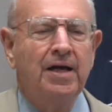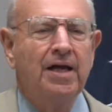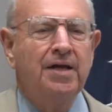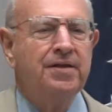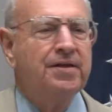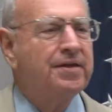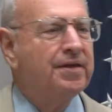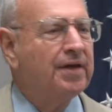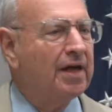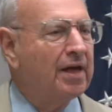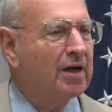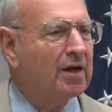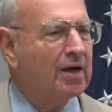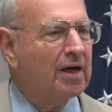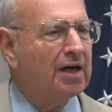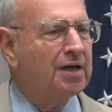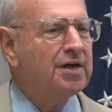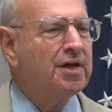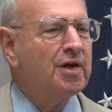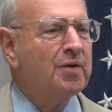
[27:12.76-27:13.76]
And there
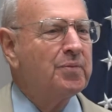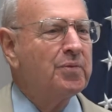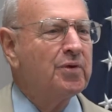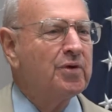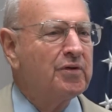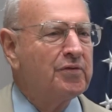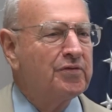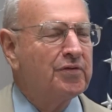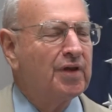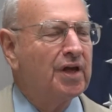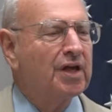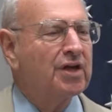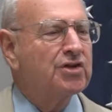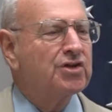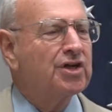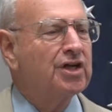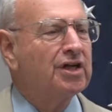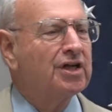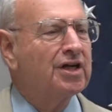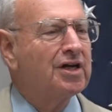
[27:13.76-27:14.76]
a number of
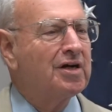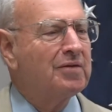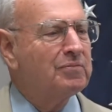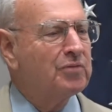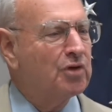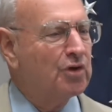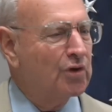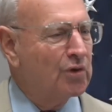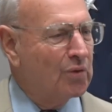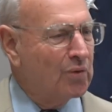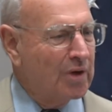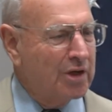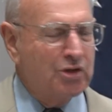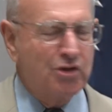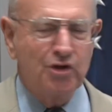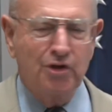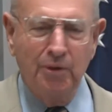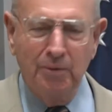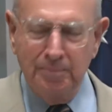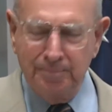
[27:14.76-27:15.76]
things can come to your
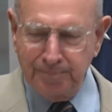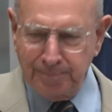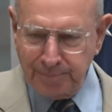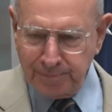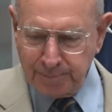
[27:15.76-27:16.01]
rescue.